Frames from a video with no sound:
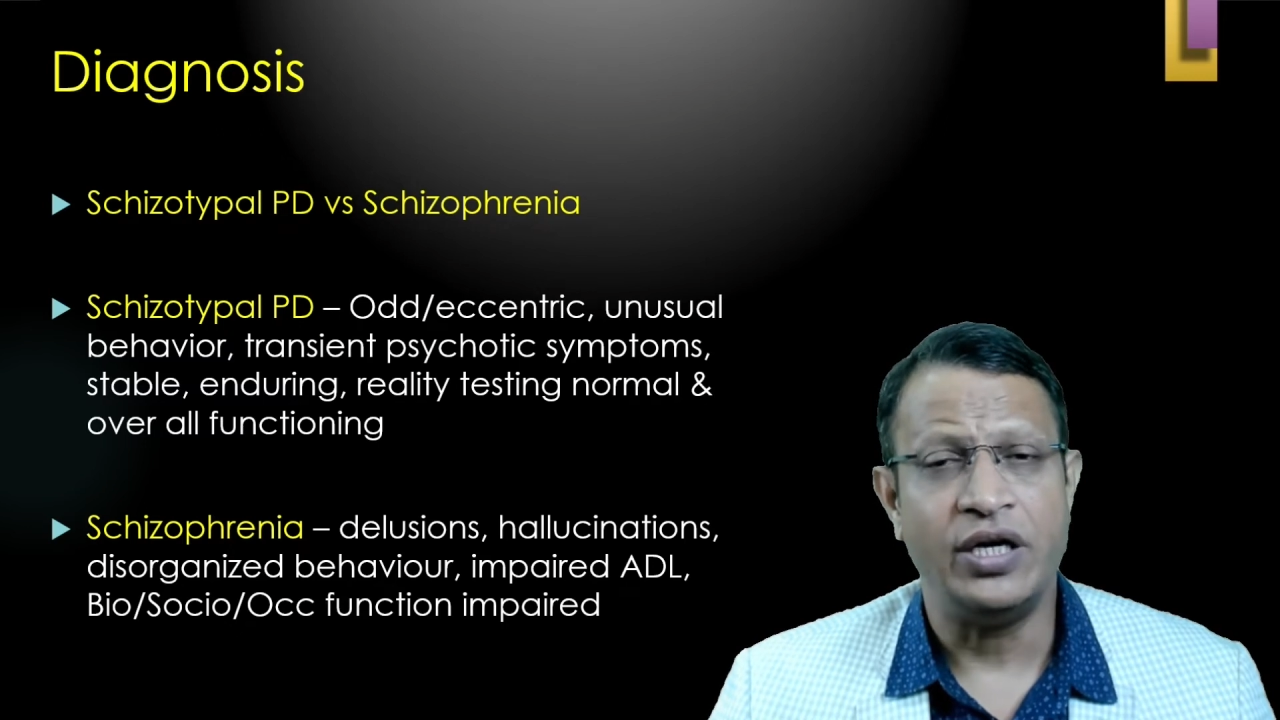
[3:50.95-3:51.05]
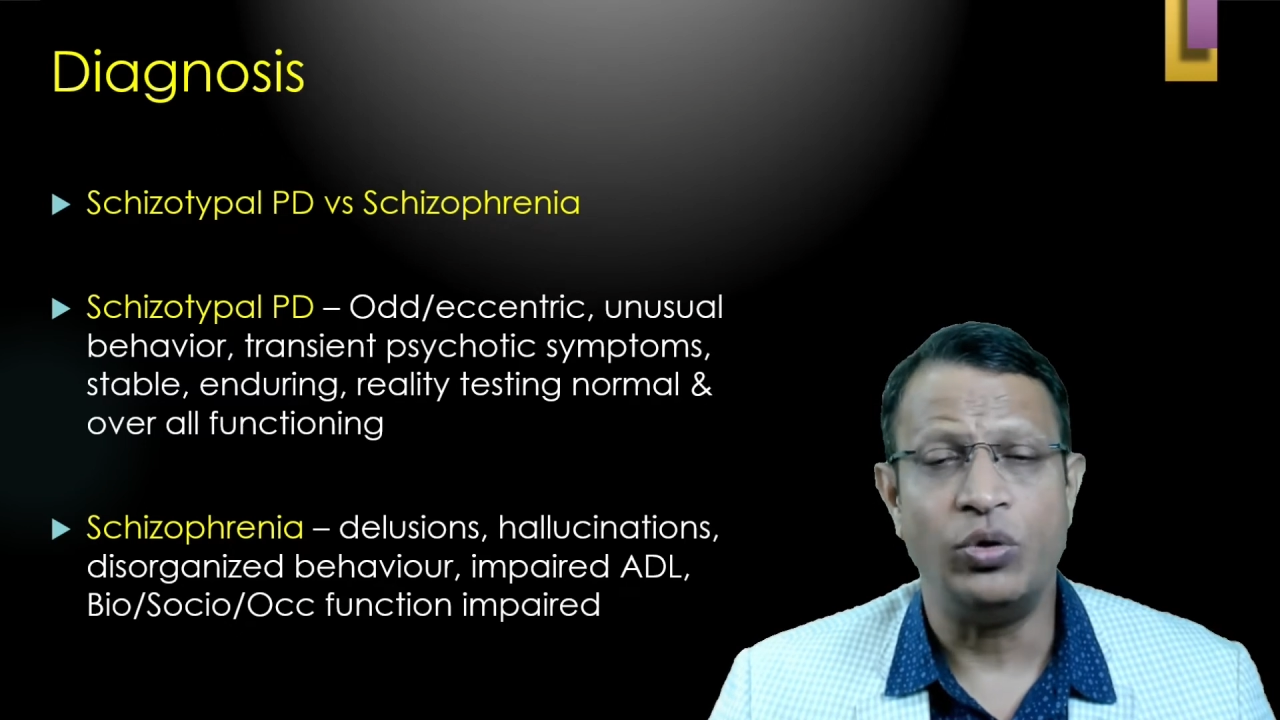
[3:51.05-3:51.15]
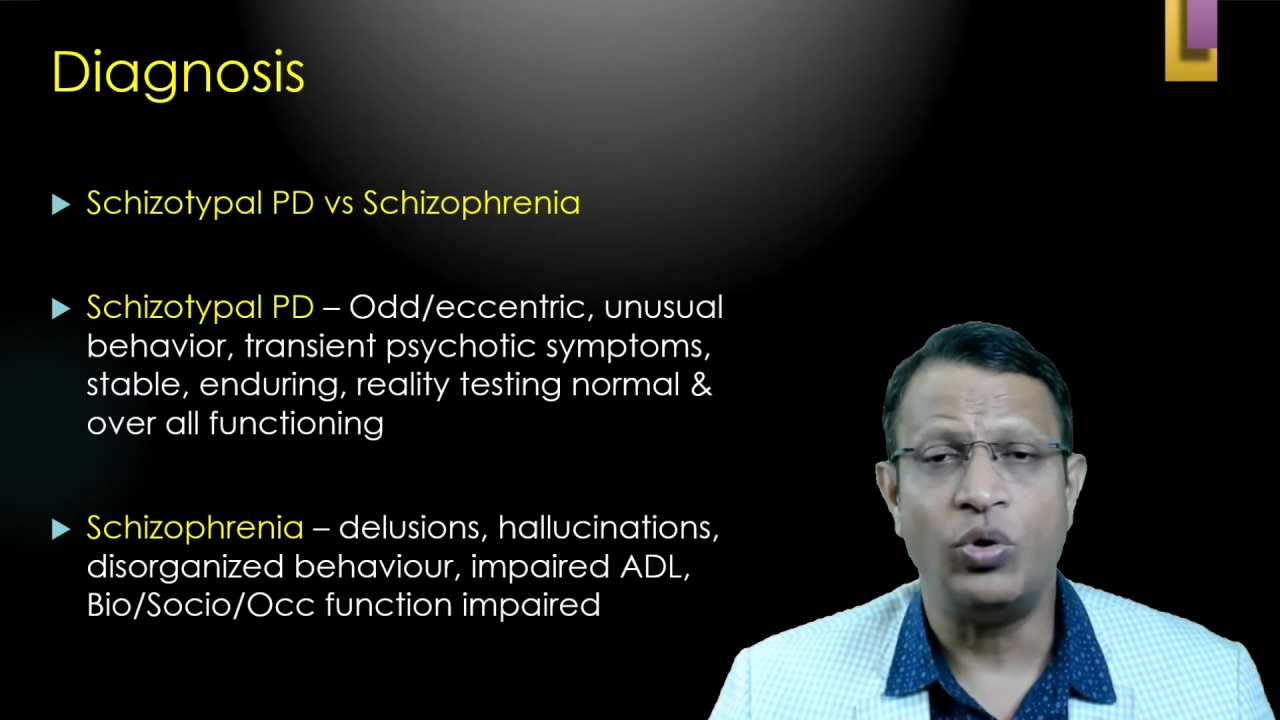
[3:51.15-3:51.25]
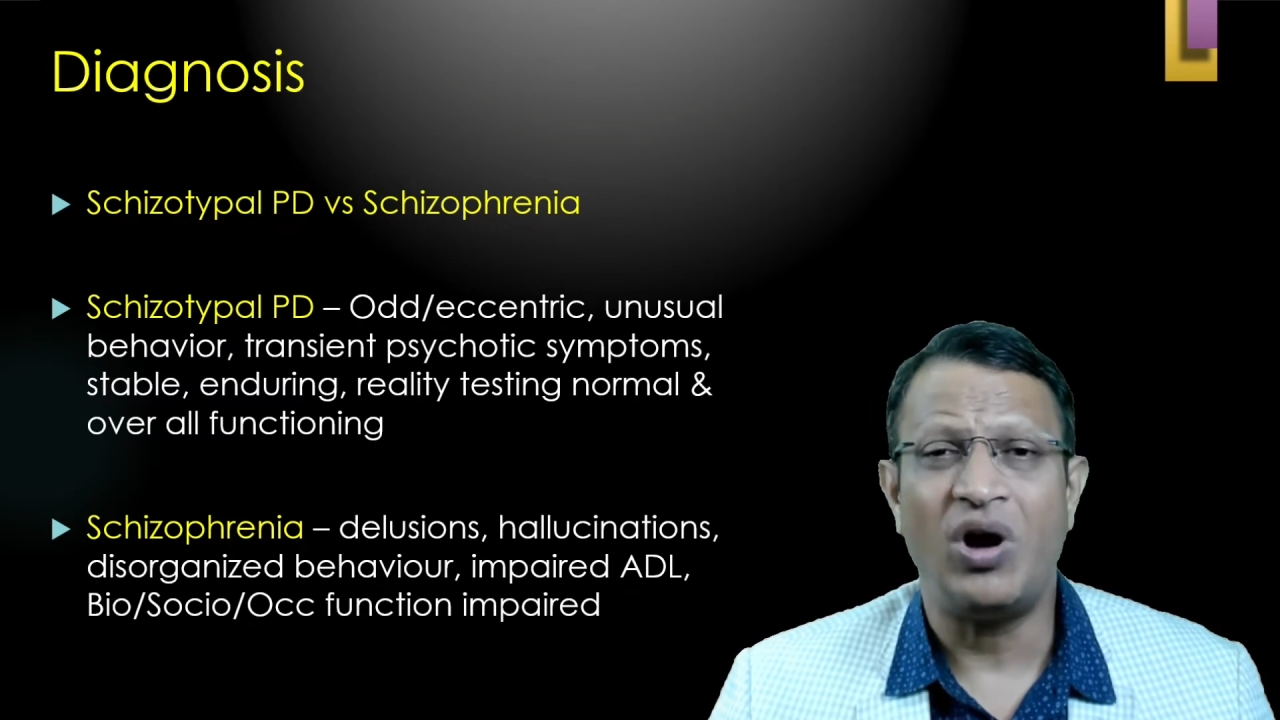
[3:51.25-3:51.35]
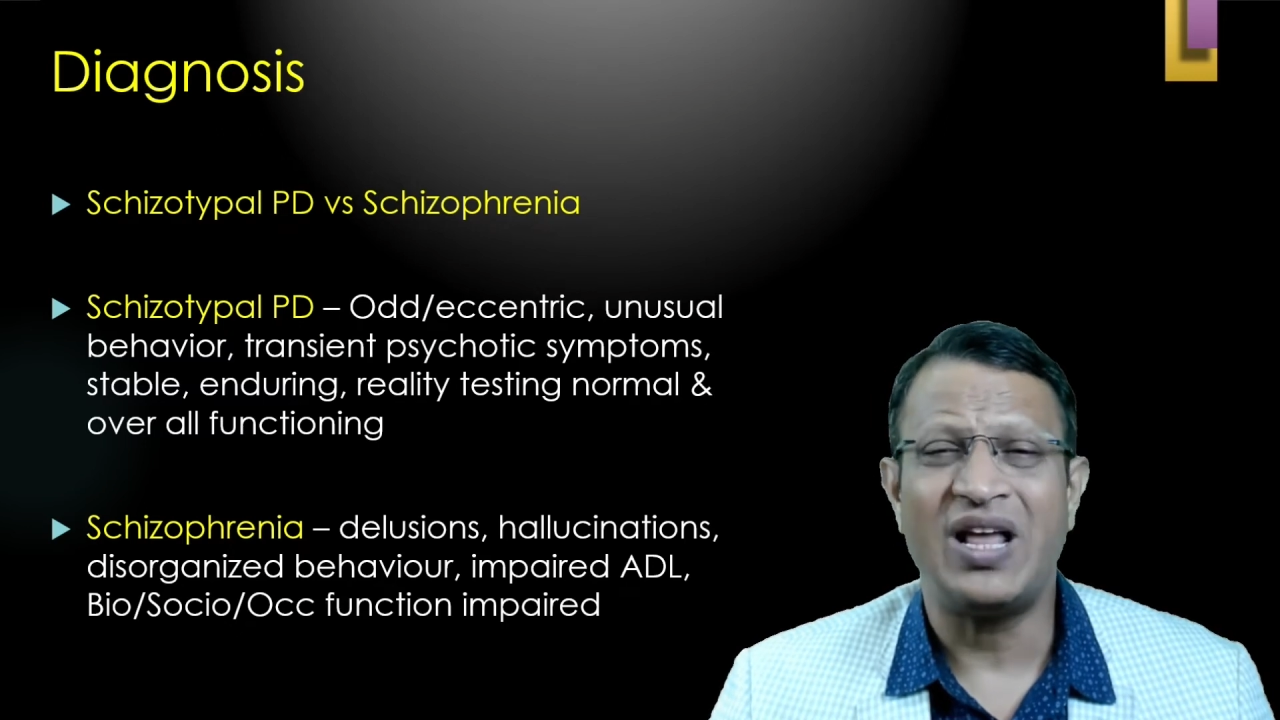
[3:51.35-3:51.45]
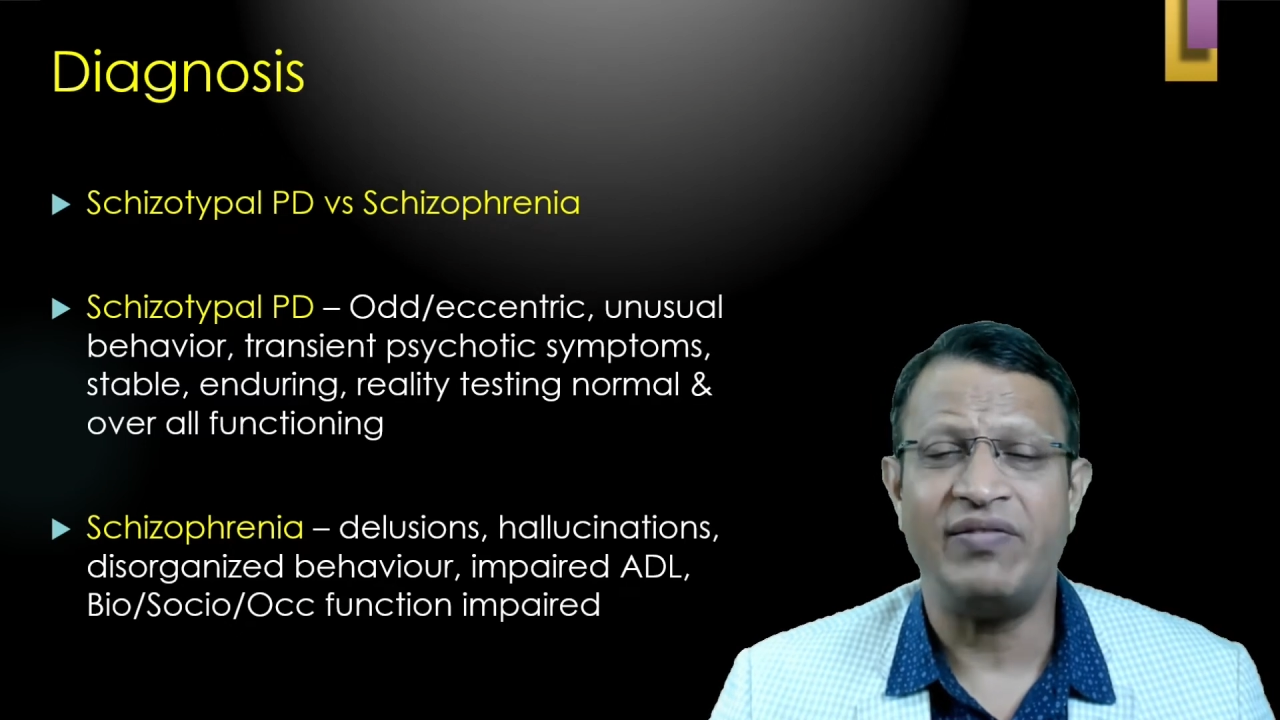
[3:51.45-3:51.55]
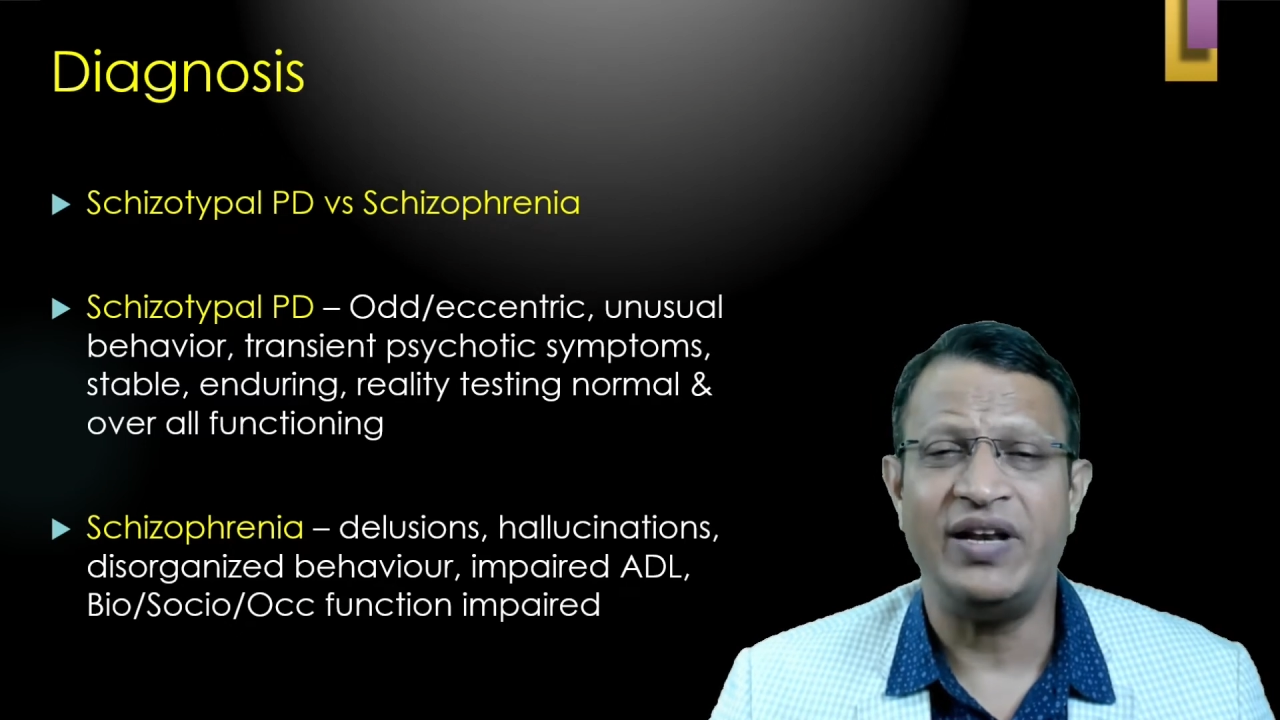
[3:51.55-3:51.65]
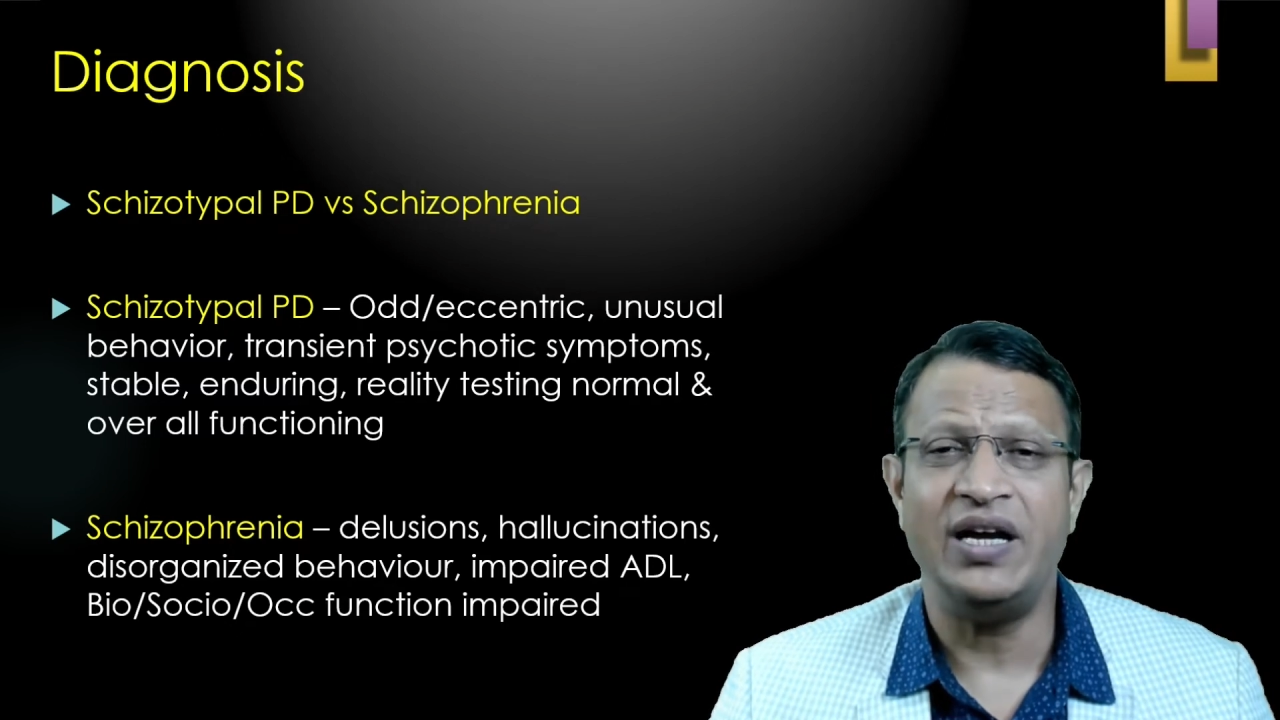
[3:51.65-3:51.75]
do not have any